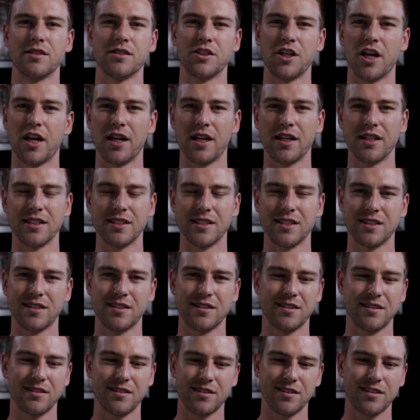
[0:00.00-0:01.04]
gen is
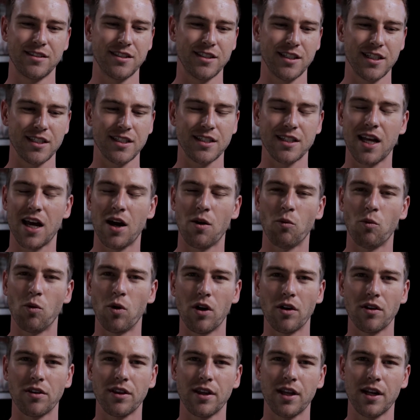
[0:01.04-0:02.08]
just not
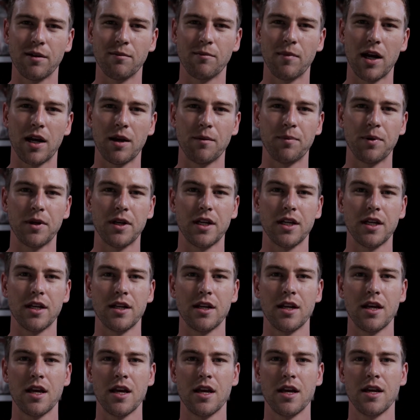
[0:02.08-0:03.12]
worth it in my
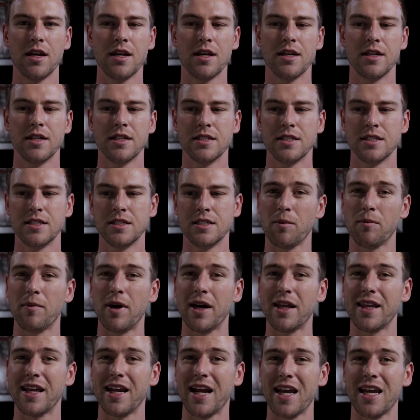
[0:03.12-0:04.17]
opinion. But also keep in
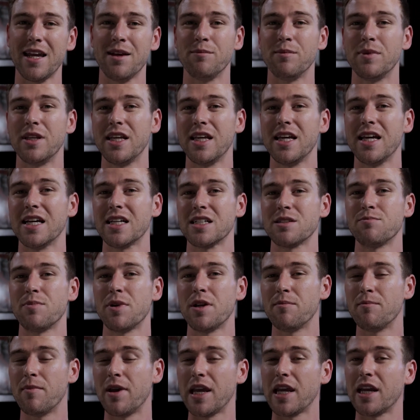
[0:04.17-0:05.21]
mind that AMD has
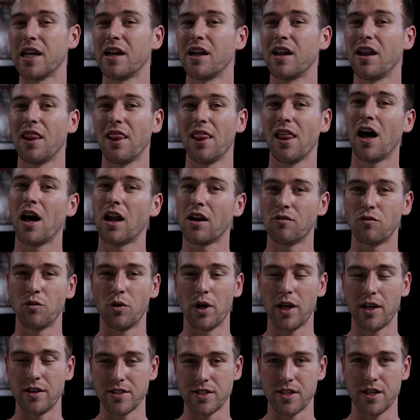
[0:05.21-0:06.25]
been making a lot of
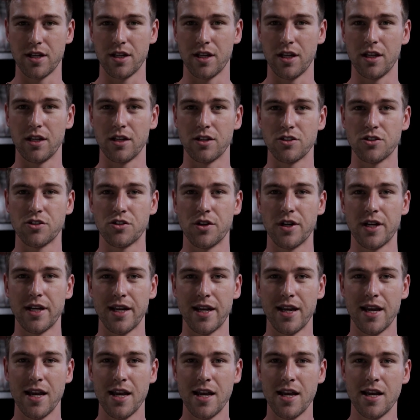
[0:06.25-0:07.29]
waves in the
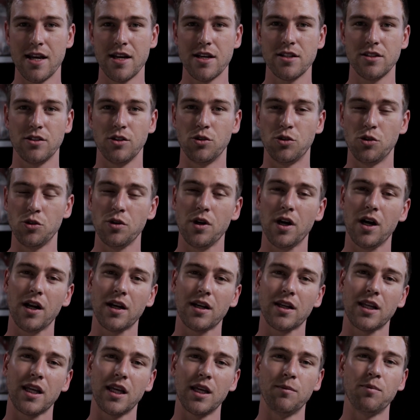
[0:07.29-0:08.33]
industry, so do
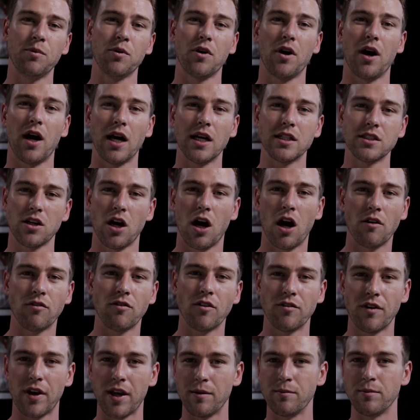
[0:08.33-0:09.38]
not keep your eyes off
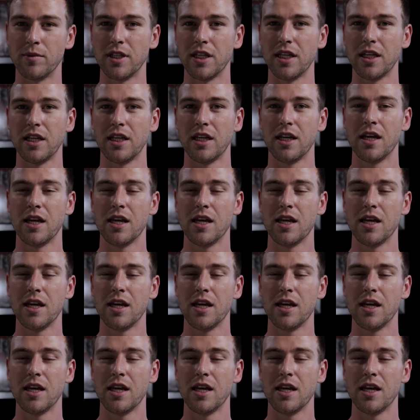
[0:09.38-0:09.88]
of AMD,